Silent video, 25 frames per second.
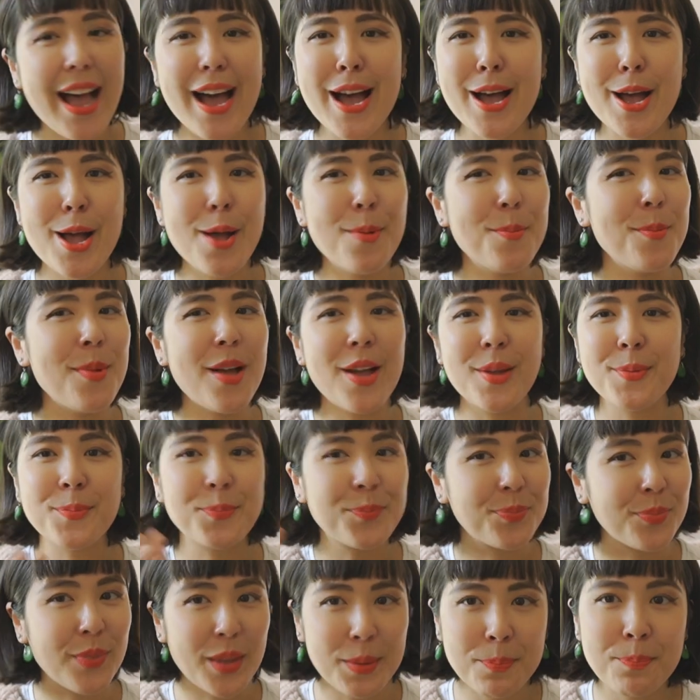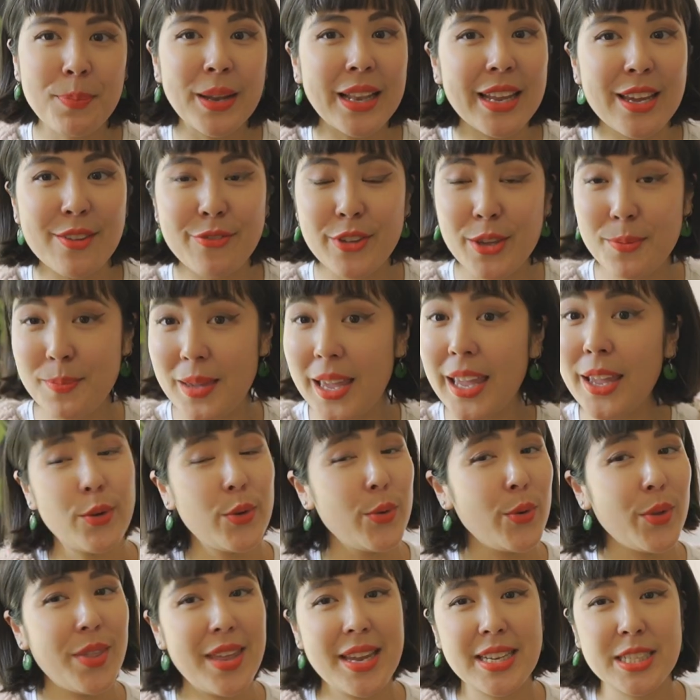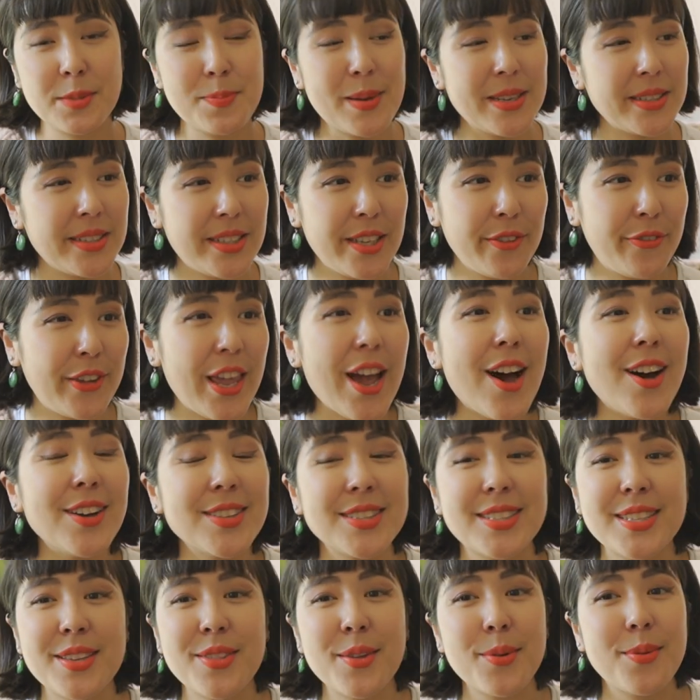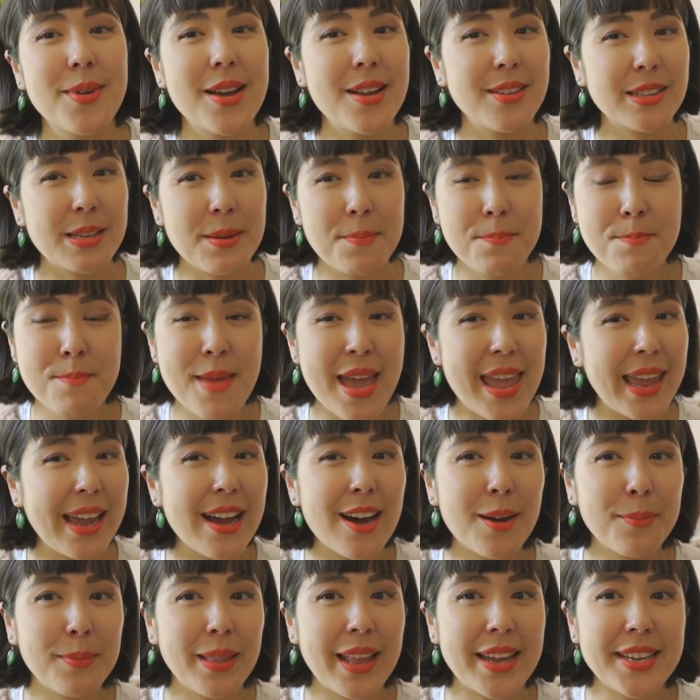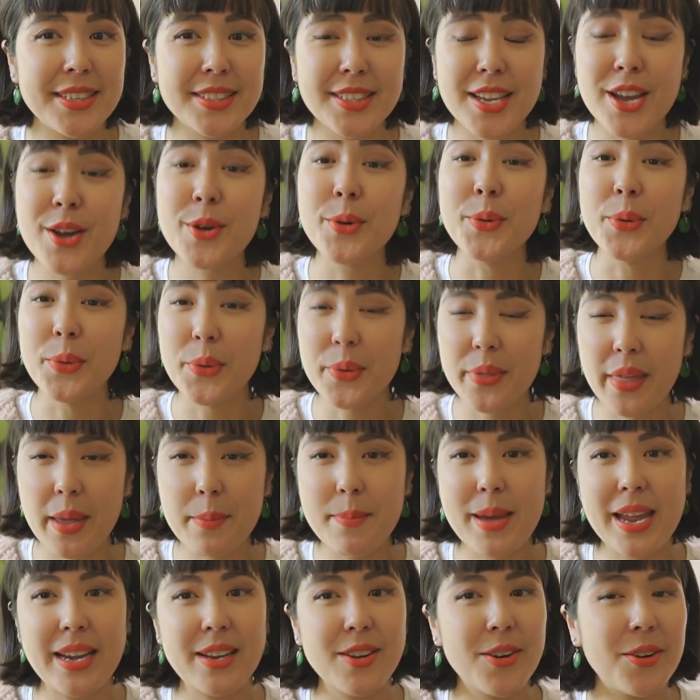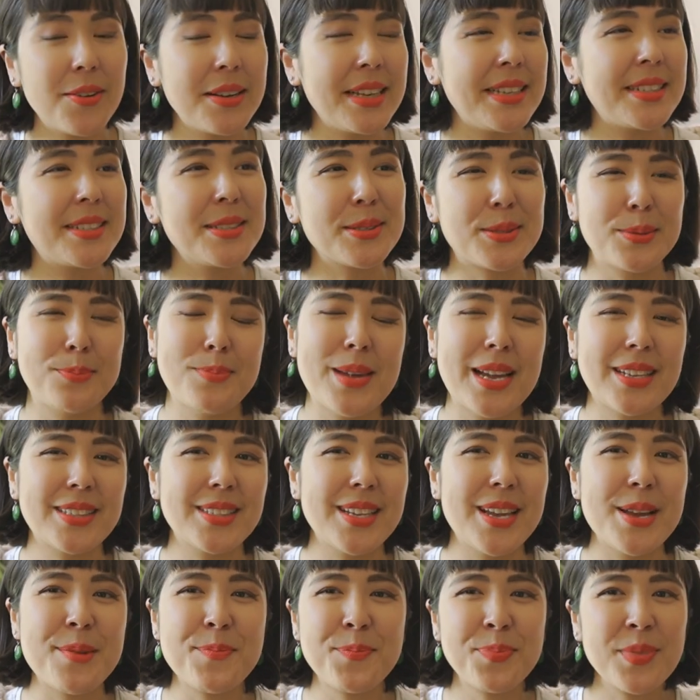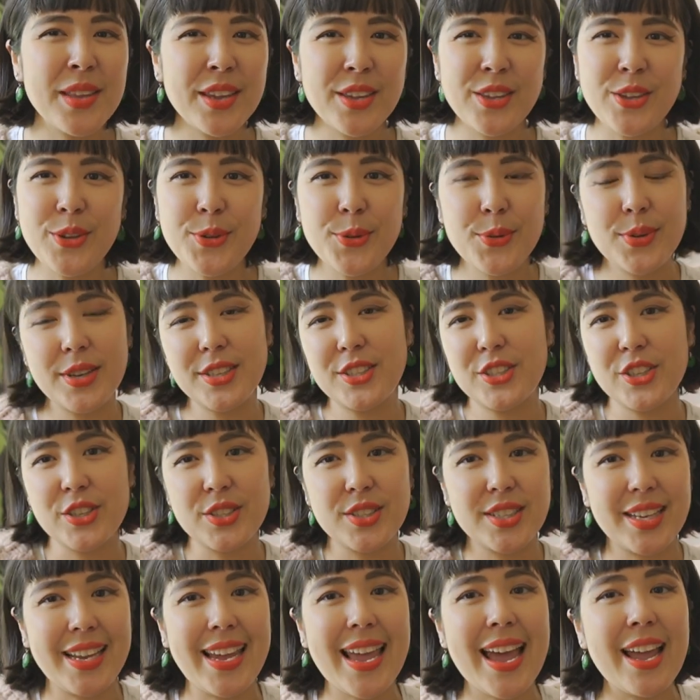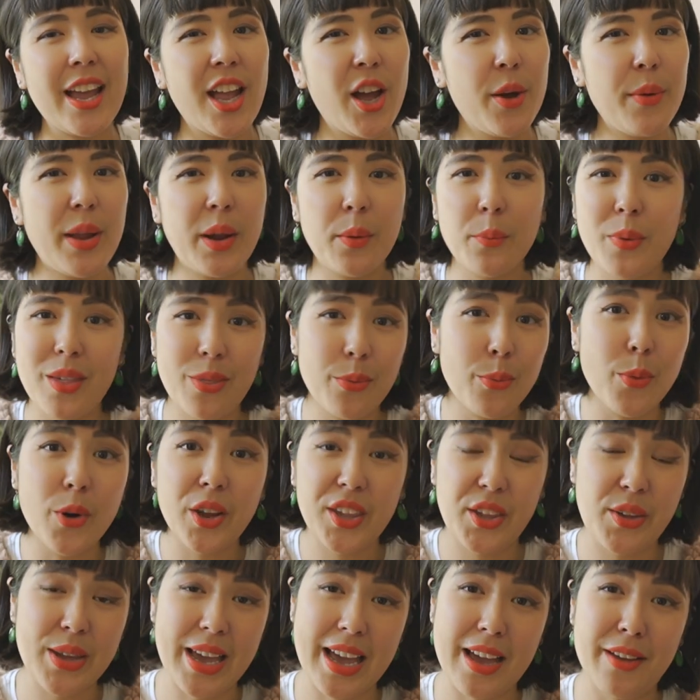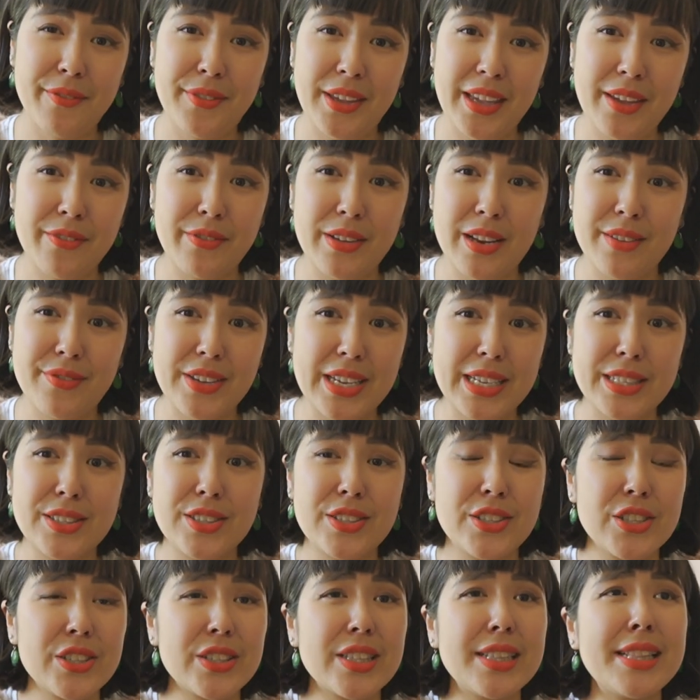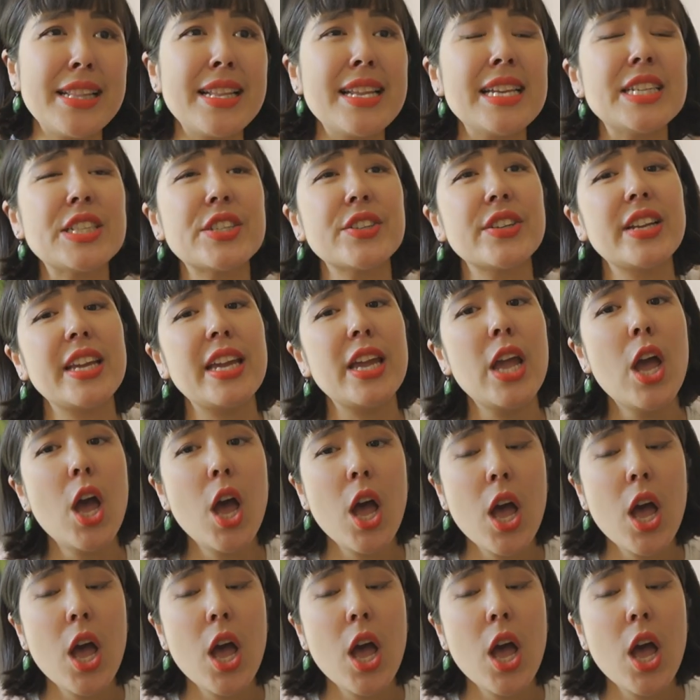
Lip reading: Believe you me, all the expensive yarns in the world may come later or they may not. It doesn't matter. You can just get going with what you have, even if it is just literally